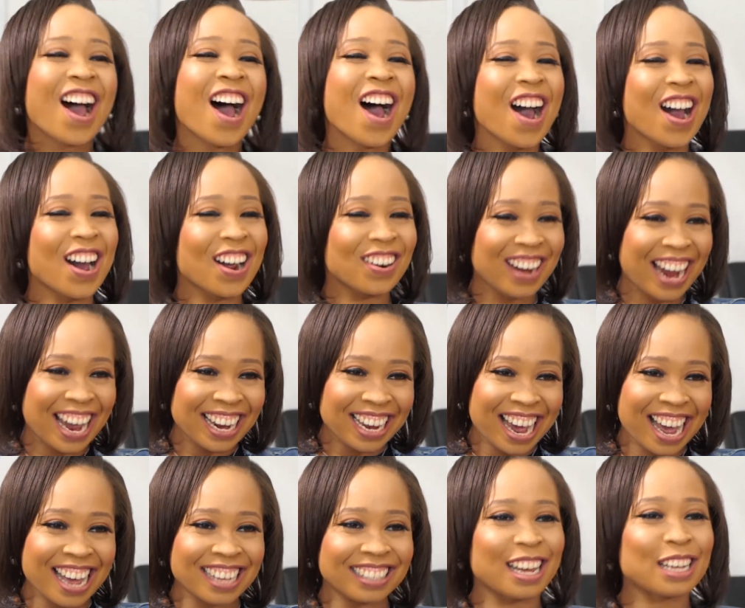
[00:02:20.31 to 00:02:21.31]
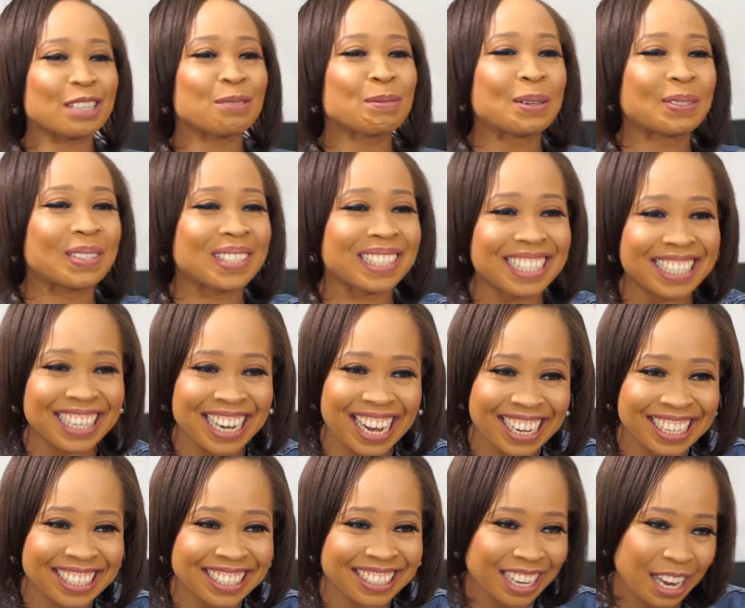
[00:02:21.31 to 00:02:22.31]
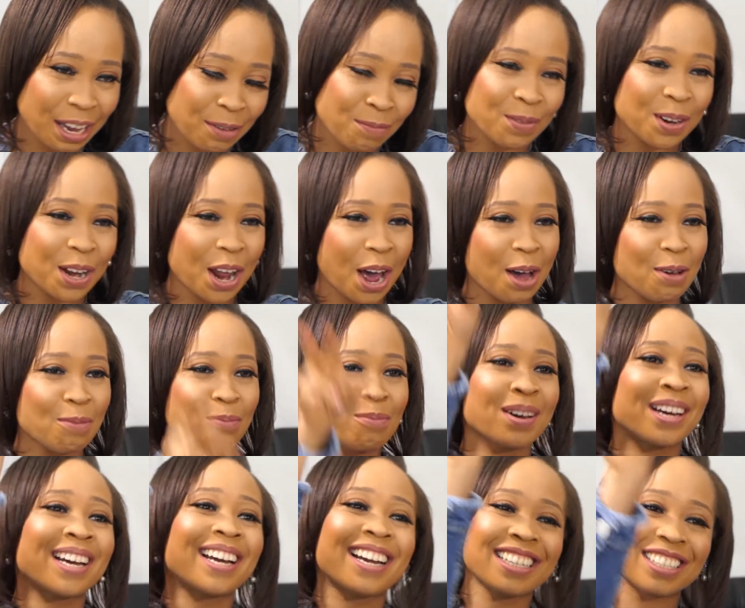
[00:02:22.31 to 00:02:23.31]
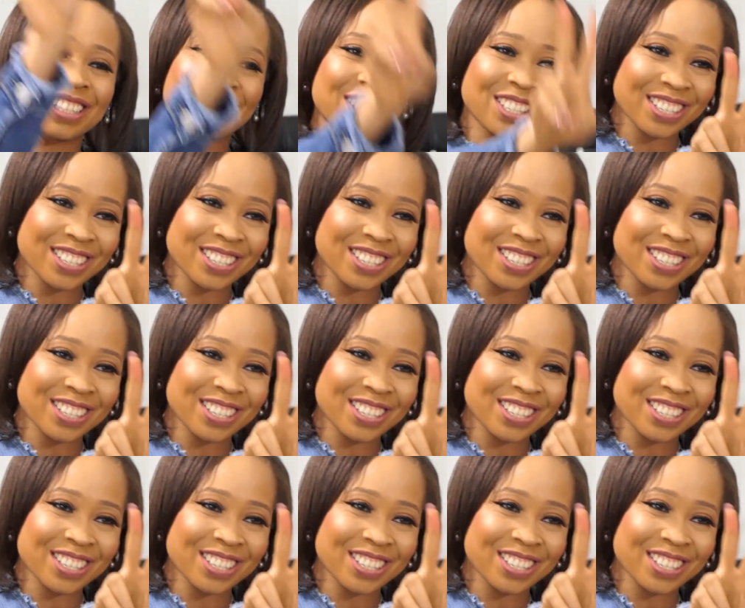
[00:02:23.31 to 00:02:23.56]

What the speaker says: All right, guys, let's move to the next tip, number